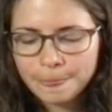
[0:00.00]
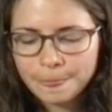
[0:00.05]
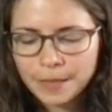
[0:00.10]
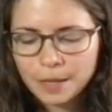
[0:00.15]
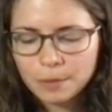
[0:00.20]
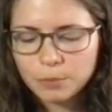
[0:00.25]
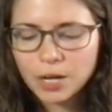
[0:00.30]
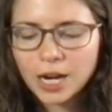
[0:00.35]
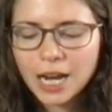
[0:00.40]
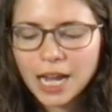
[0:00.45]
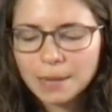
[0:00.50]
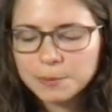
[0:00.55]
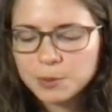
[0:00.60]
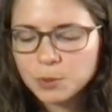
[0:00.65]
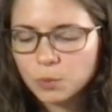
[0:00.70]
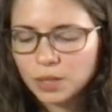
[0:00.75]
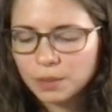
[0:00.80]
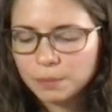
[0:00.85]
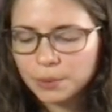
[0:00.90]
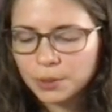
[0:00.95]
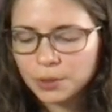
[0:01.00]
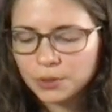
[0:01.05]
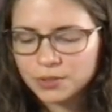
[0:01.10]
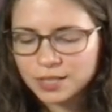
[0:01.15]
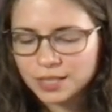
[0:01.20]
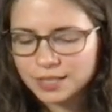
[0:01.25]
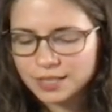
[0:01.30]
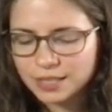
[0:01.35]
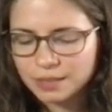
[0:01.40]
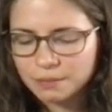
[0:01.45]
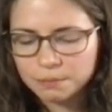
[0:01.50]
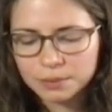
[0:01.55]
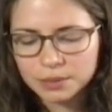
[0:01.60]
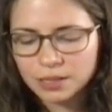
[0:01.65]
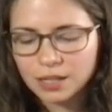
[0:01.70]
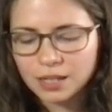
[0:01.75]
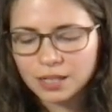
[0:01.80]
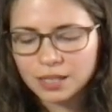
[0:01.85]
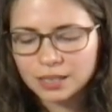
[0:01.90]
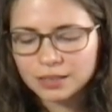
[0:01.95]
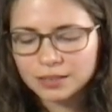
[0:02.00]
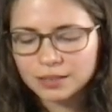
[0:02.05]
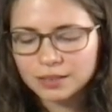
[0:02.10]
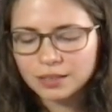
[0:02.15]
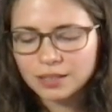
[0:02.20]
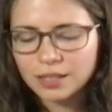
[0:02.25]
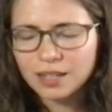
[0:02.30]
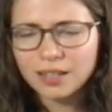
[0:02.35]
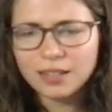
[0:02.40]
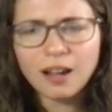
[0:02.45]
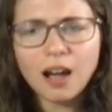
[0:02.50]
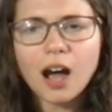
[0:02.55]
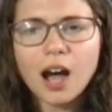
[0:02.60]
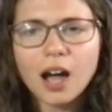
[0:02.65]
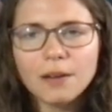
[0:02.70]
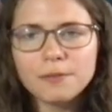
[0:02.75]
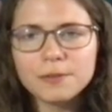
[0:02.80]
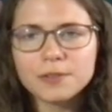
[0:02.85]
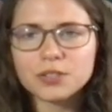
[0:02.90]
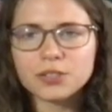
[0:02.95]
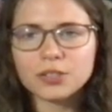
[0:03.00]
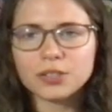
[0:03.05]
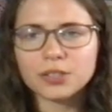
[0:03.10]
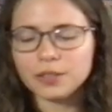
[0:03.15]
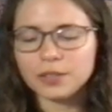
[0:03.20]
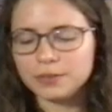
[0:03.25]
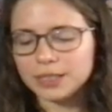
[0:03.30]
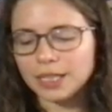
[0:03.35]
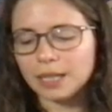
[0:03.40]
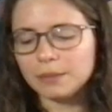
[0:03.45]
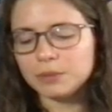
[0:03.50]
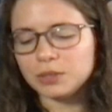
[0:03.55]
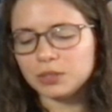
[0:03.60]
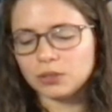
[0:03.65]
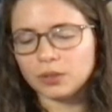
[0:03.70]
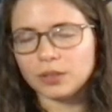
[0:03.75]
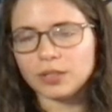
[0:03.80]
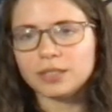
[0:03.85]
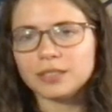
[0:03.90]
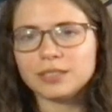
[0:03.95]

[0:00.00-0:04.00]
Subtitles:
Perhaps one person didn't belong, an officer of some sort.